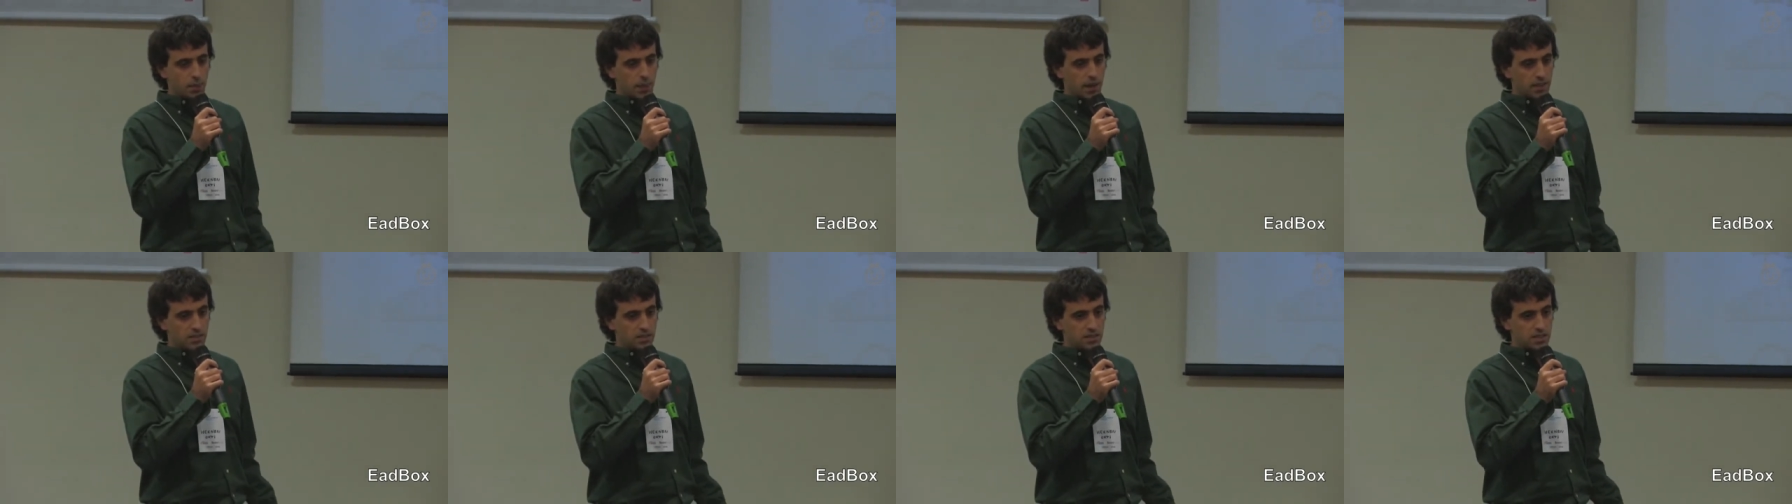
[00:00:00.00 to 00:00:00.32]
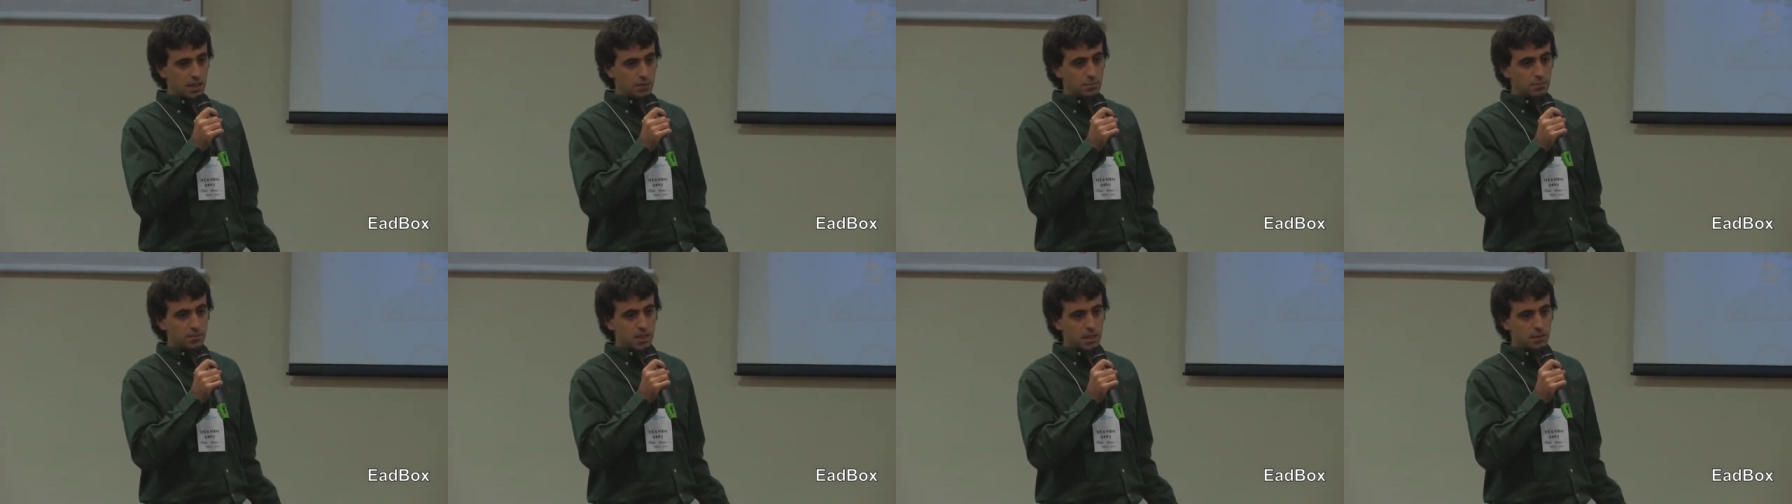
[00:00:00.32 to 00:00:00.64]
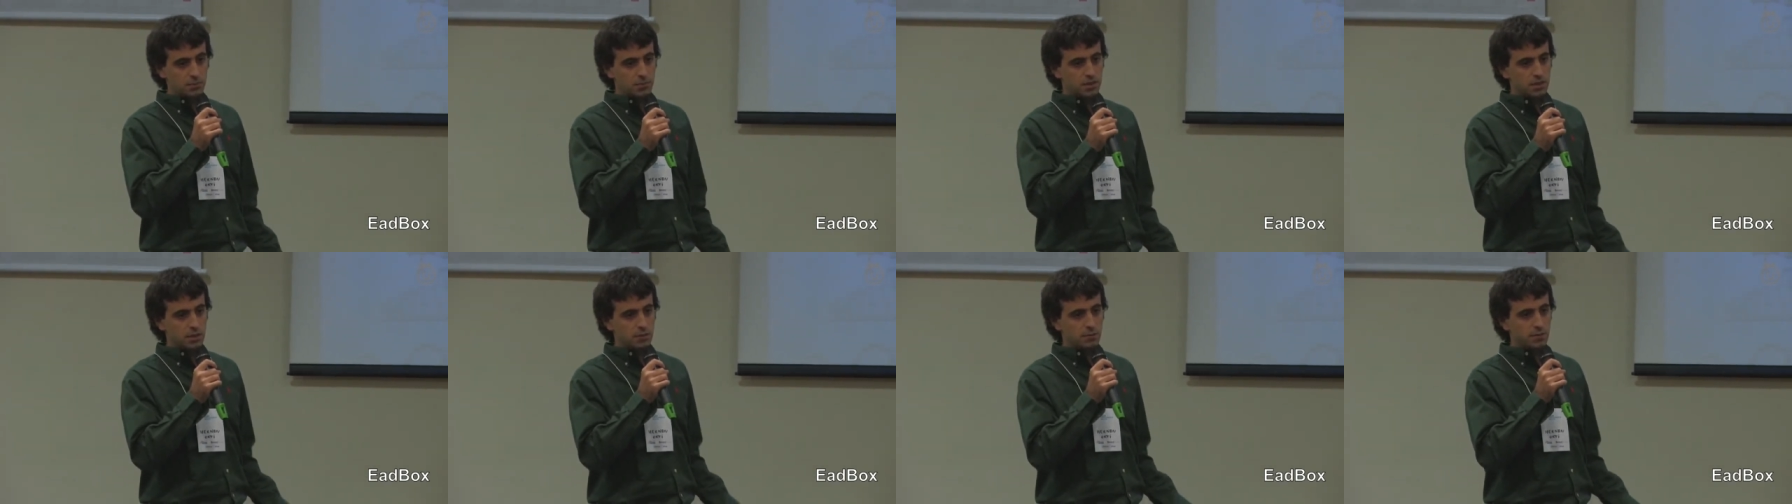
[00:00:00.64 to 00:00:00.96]
And
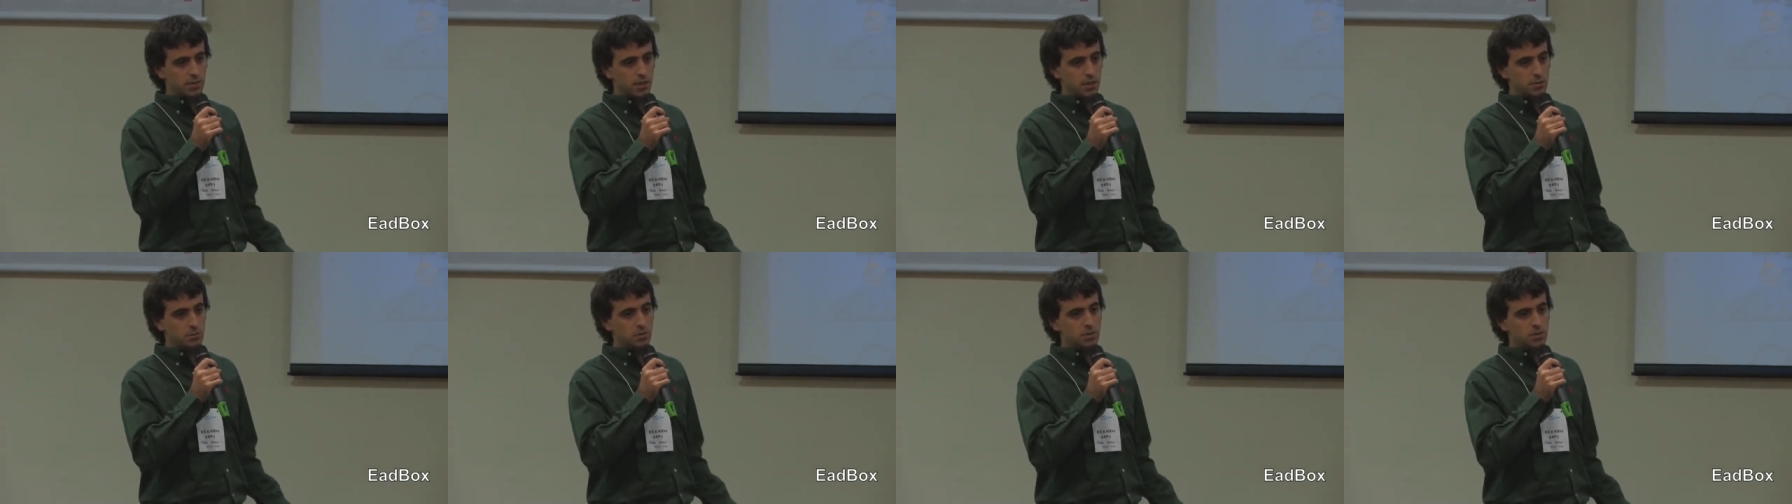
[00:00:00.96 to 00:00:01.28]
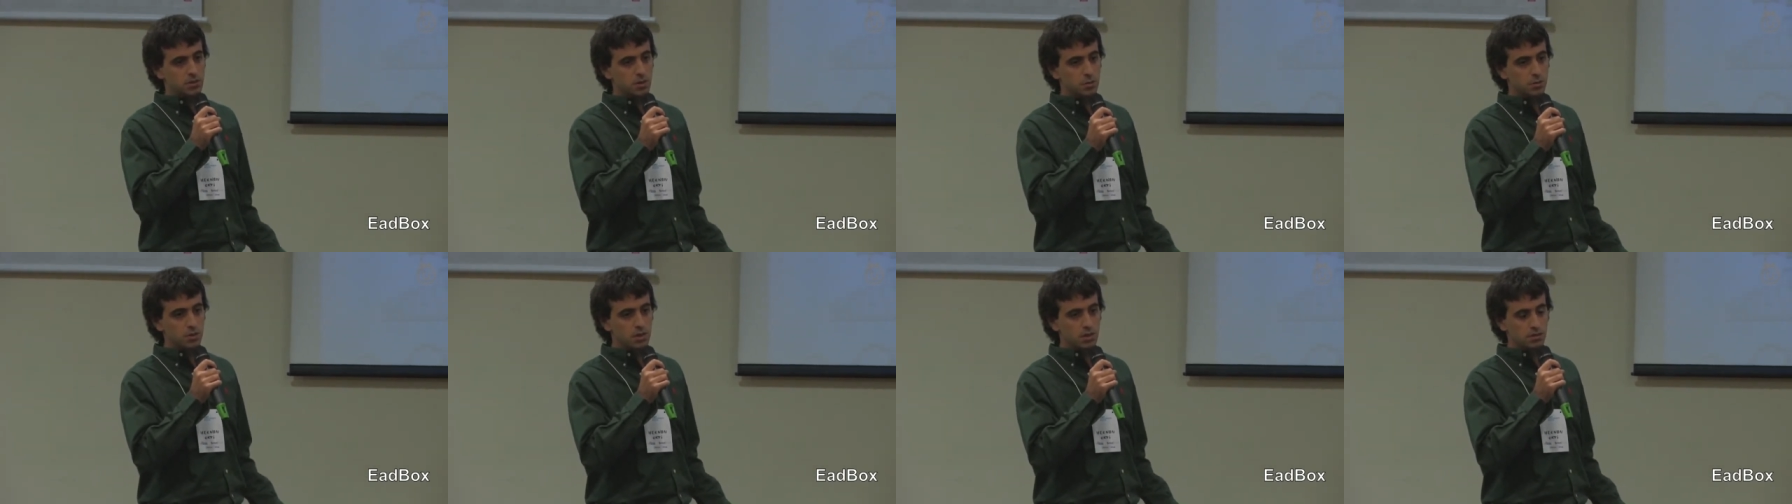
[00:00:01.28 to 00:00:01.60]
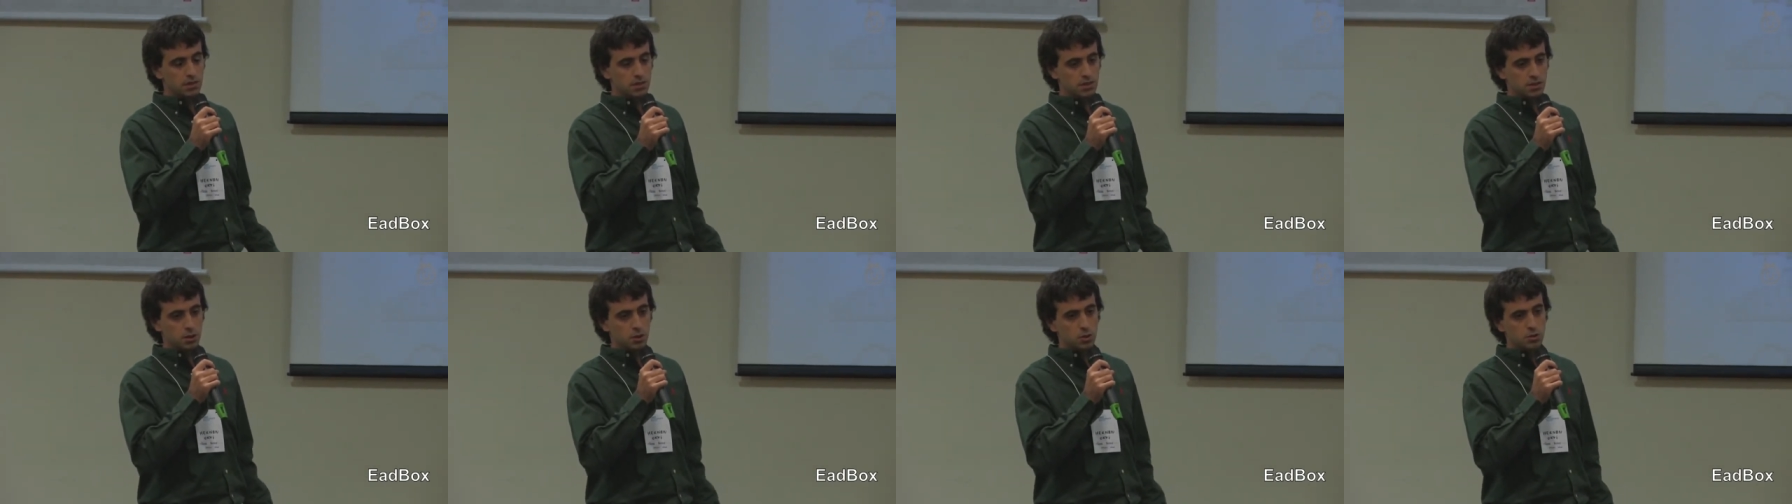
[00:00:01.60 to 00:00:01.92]
sometimes the firms don't
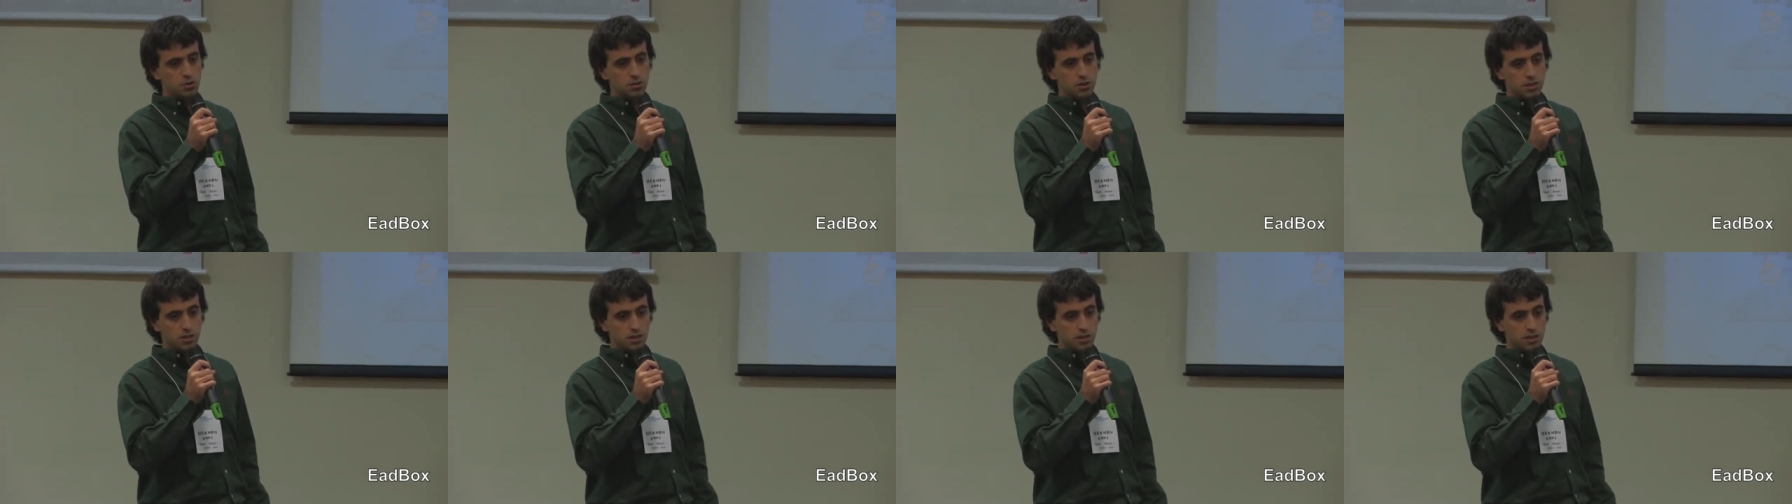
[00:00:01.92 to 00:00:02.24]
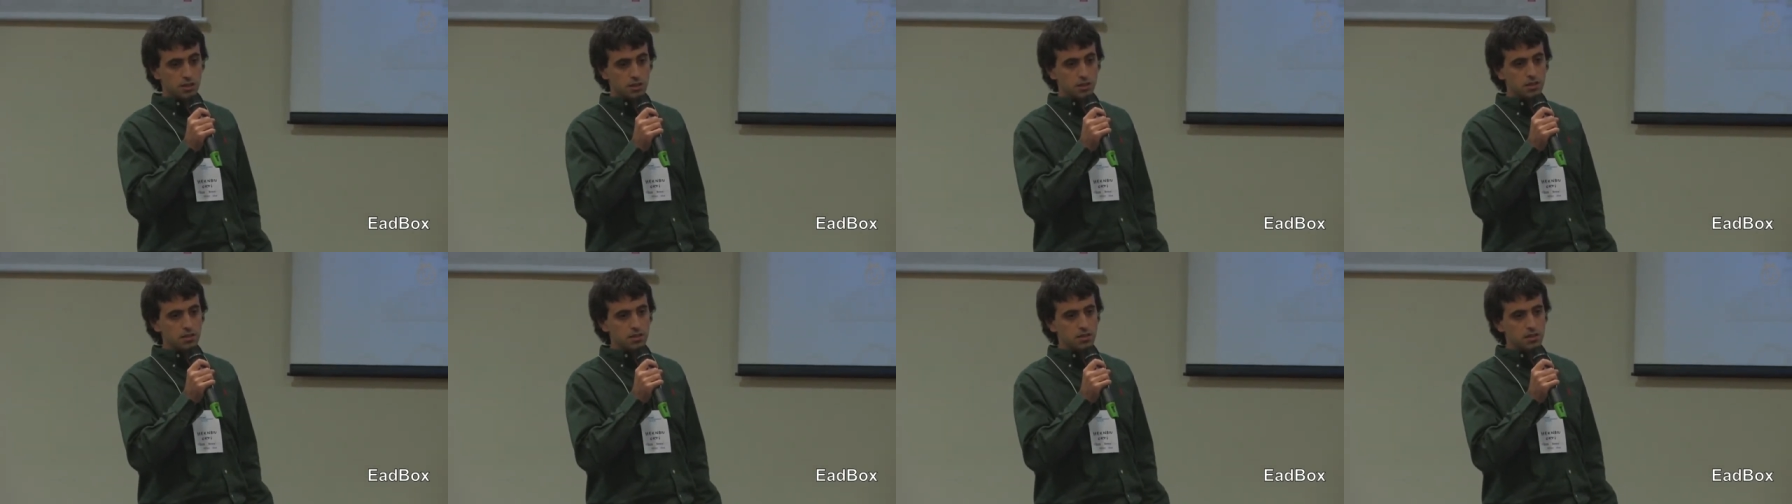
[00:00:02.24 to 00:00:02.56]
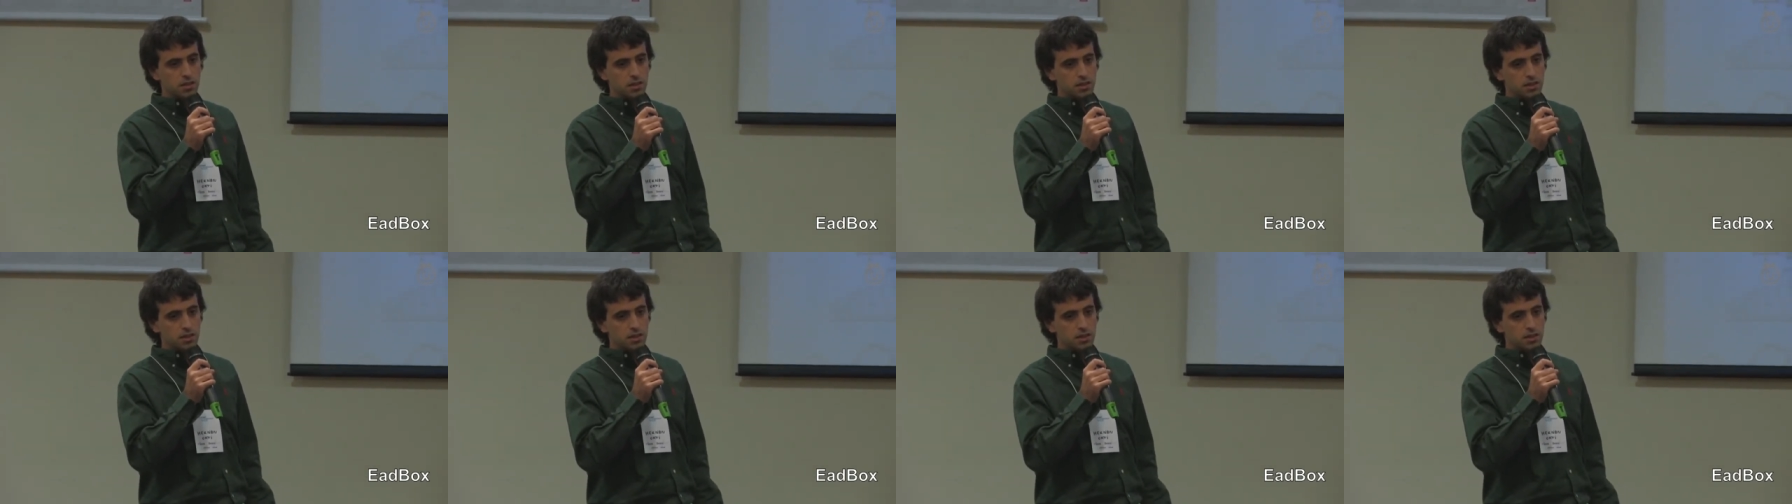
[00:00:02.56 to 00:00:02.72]
even consider